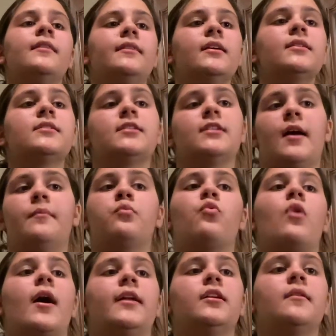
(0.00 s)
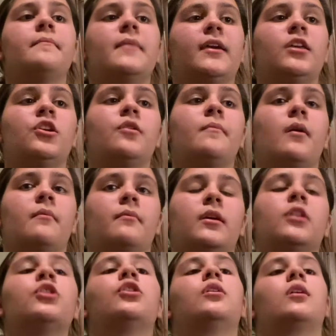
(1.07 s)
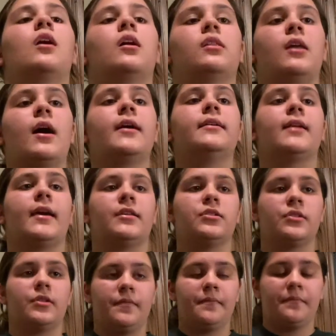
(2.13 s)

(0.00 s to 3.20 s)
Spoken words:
This step will end up making your pumpkin look a lot nicer.